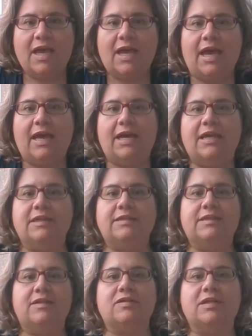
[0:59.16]
And
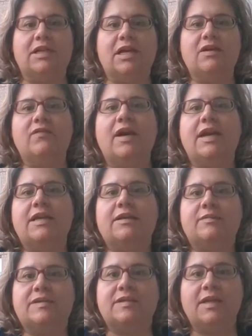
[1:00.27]
there's a lot of
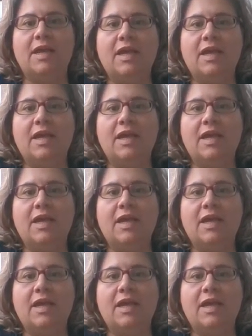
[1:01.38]
items